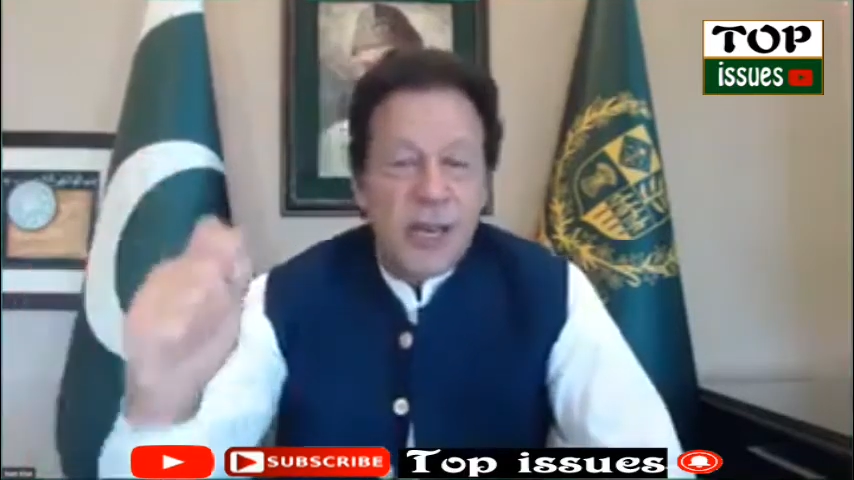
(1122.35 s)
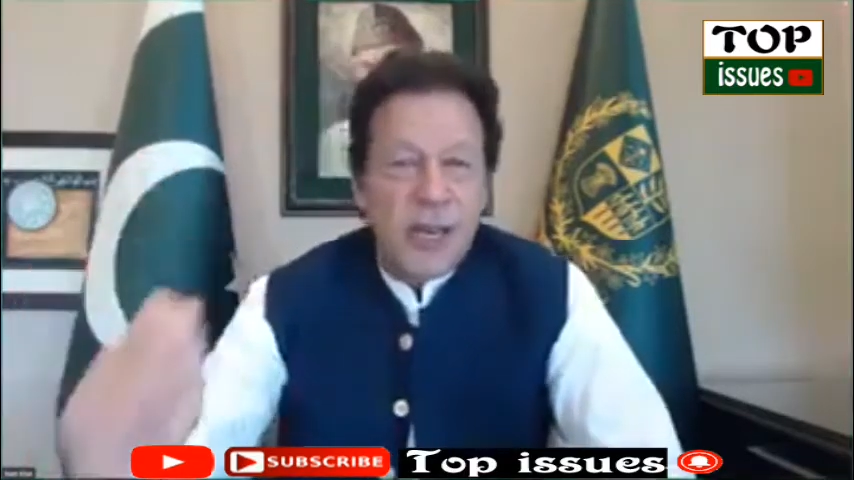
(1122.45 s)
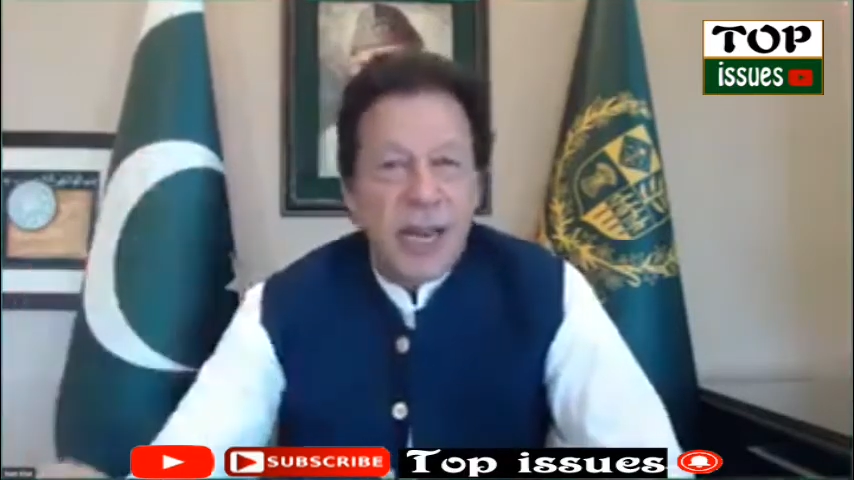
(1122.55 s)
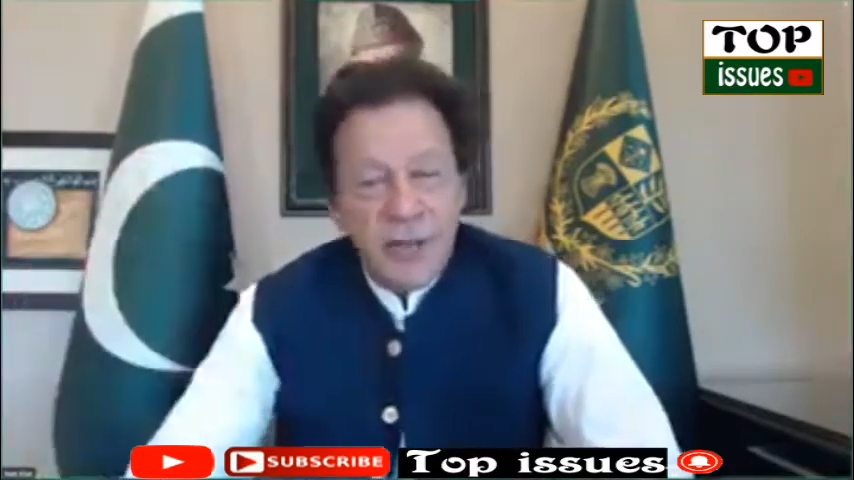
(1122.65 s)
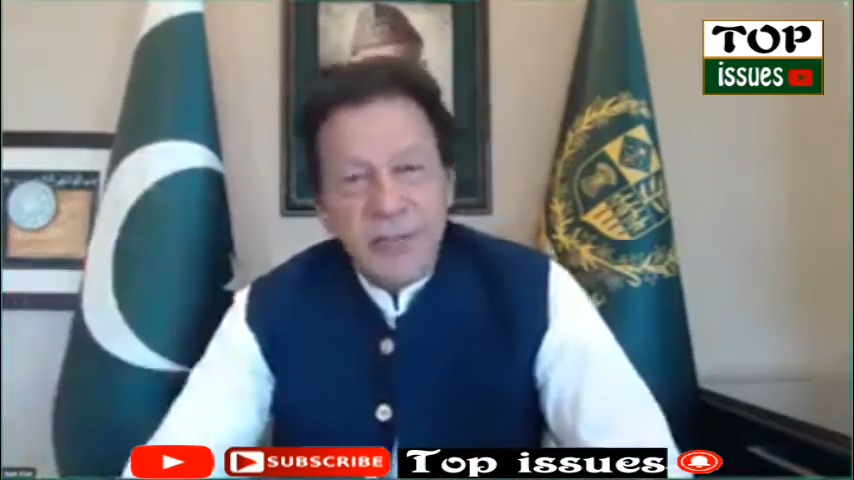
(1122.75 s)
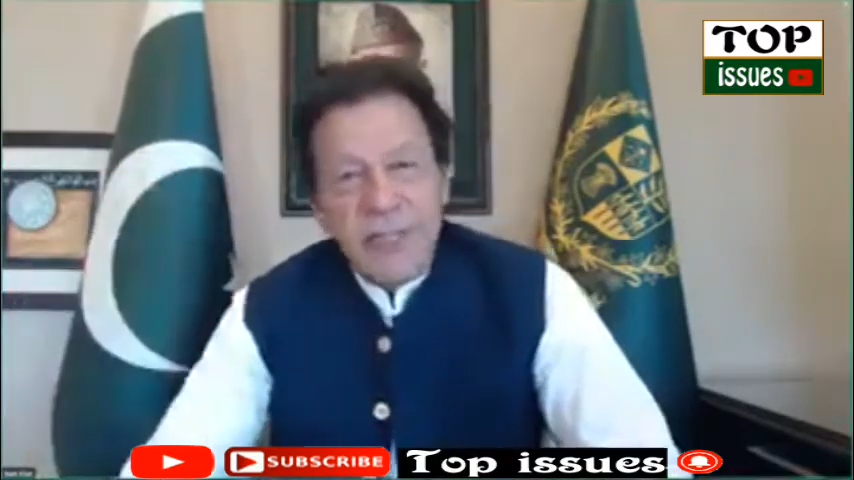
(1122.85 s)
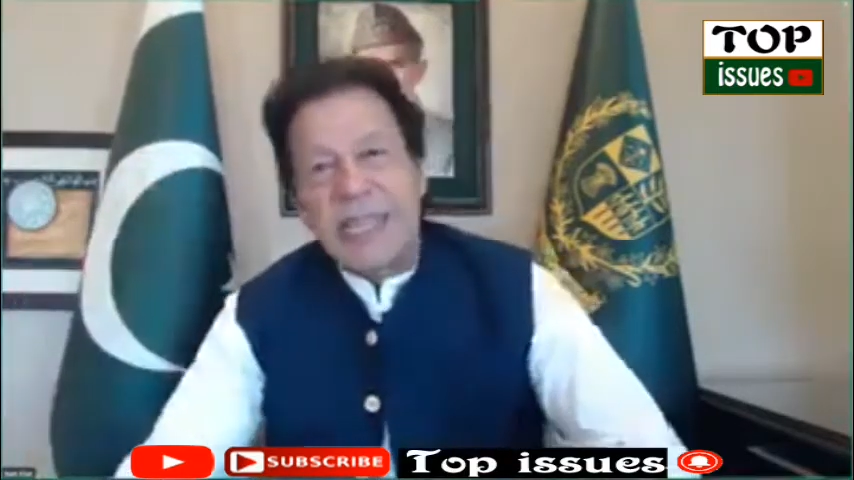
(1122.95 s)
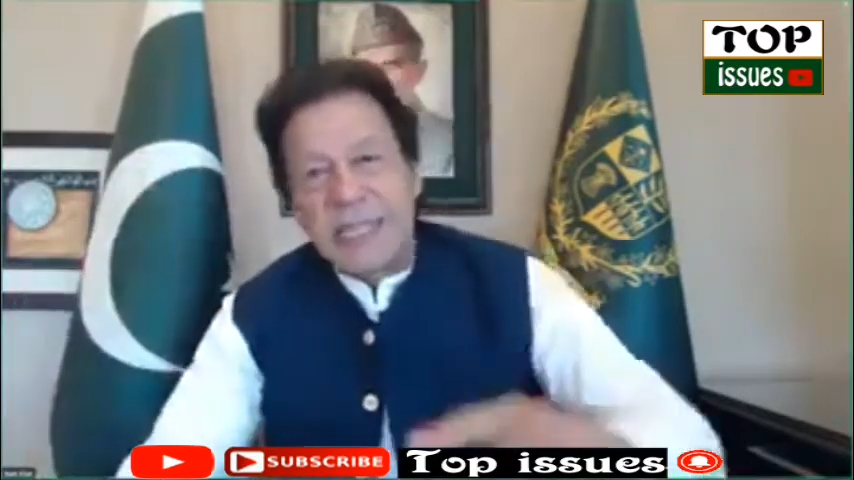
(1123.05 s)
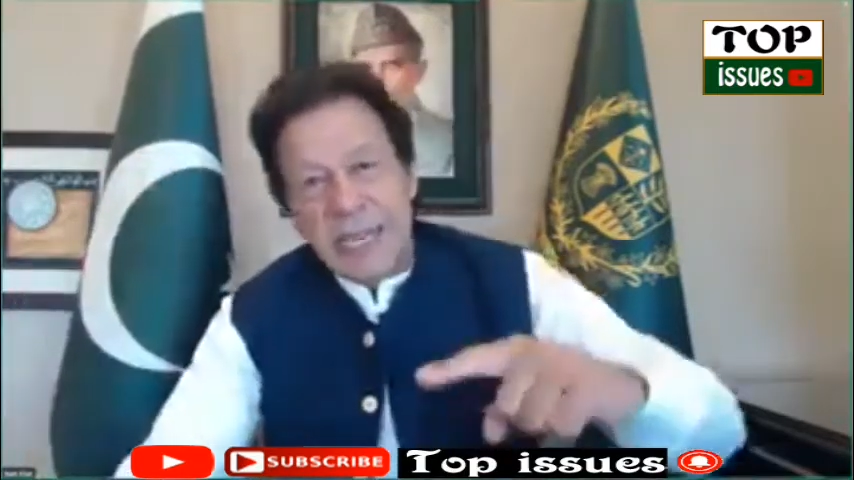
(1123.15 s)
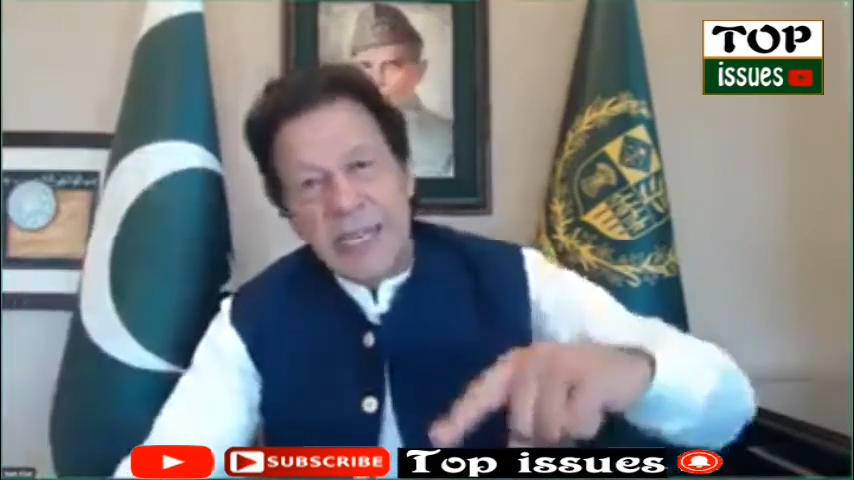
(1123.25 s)
arrived,
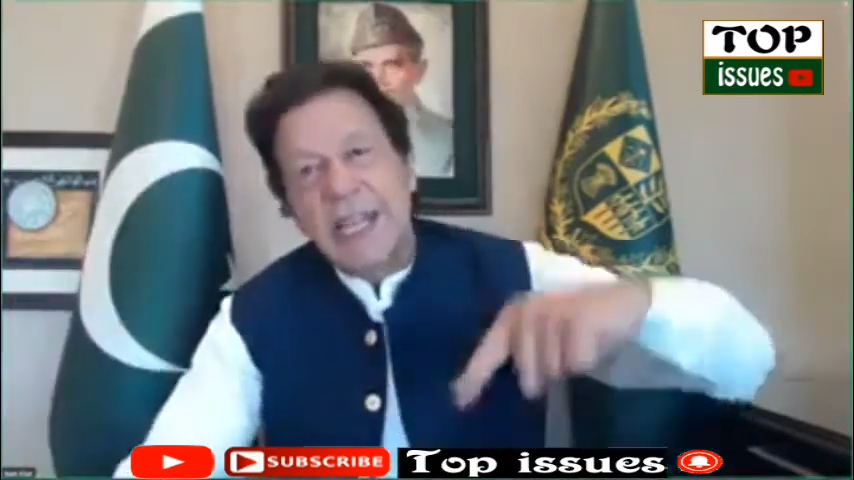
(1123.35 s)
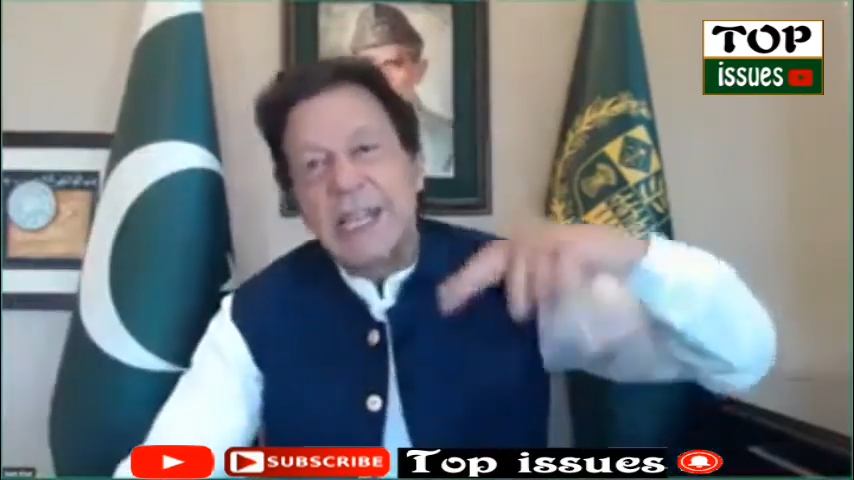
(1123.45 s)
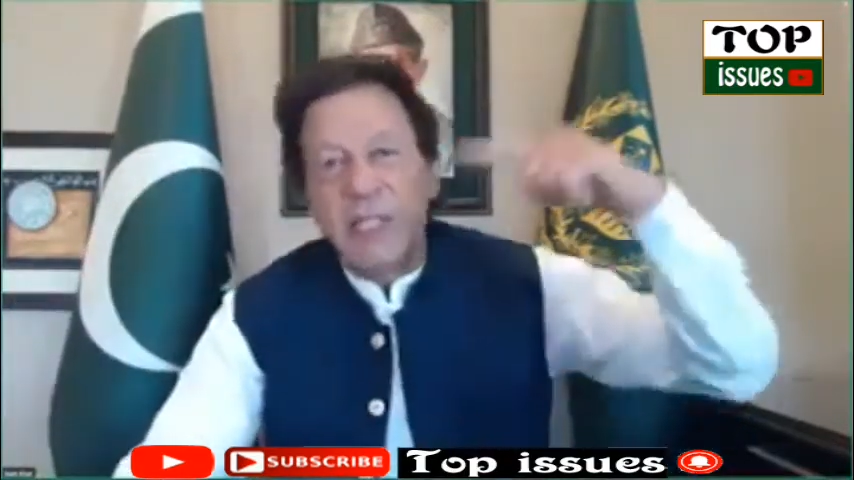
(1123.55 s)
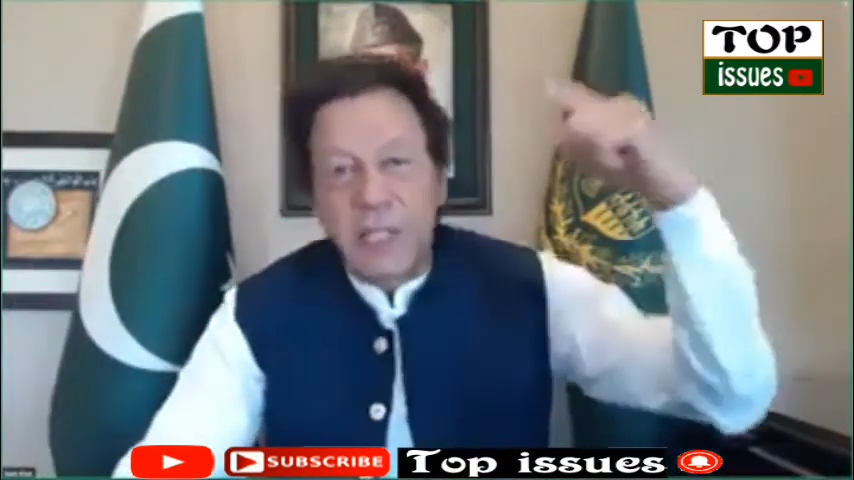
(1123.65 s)
they had sent